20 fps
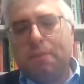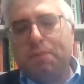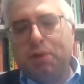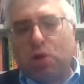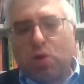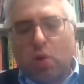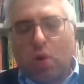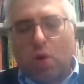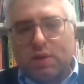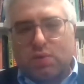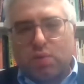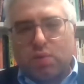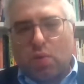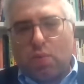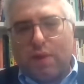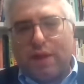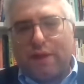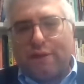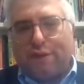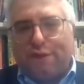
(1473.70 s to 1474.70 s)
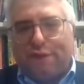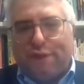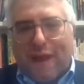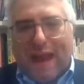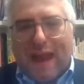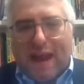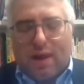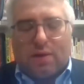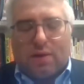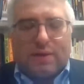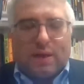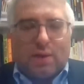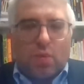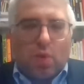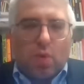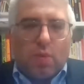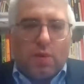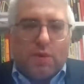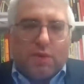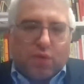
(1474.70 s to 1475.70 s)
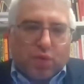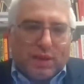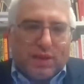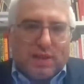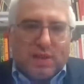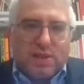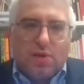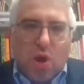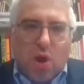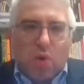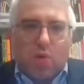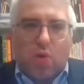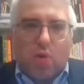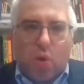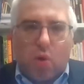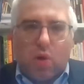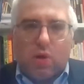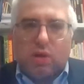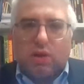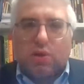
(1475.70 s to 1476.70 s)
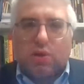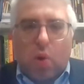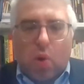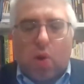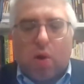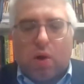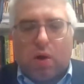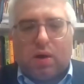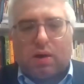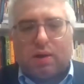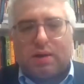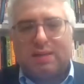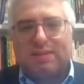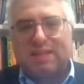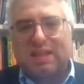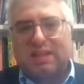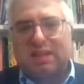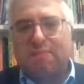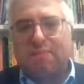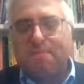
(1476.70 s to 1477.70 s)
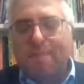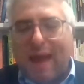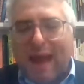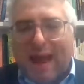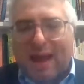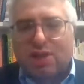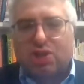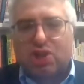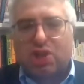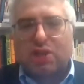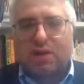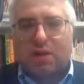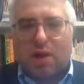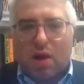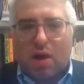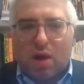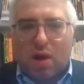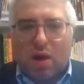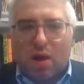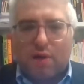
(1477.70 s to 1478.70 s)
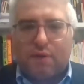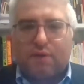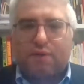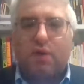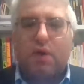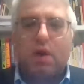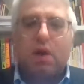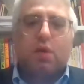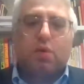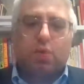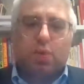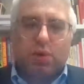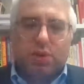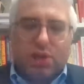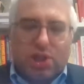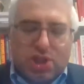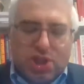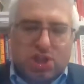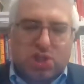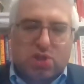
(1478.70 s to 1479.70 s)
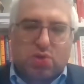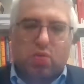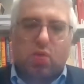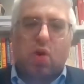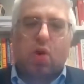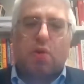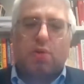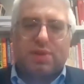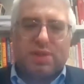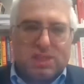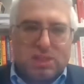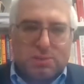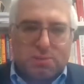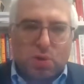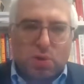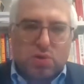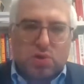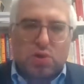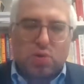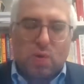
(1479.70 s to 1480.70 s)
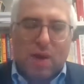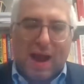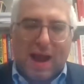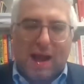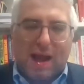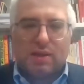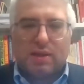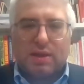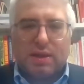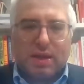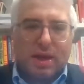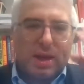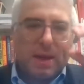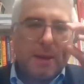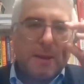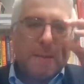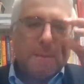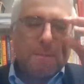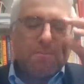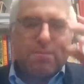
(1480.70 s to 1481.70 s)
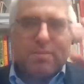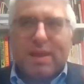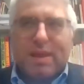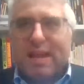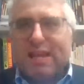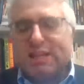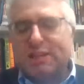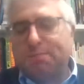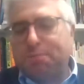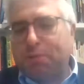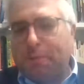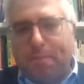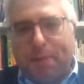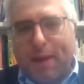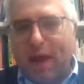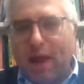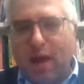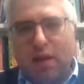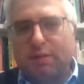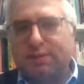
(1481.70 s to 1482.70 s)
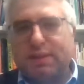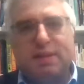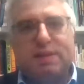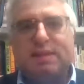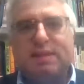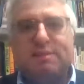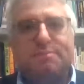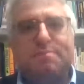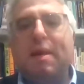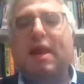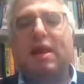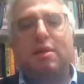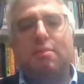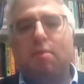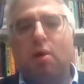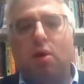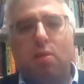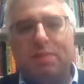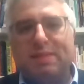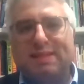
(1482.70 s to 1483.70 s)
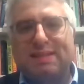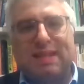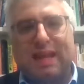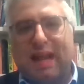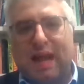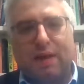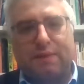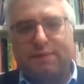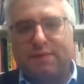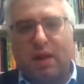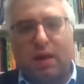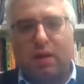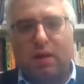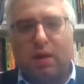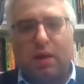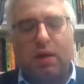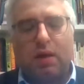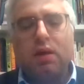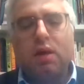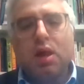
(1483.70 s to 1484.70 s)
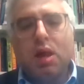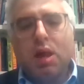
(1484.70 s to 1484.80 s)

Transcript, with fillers: Because what we have found and what we've really known all along is that the magic of religious growth and spirituality, it's propelled in these mega moments like Havdalah.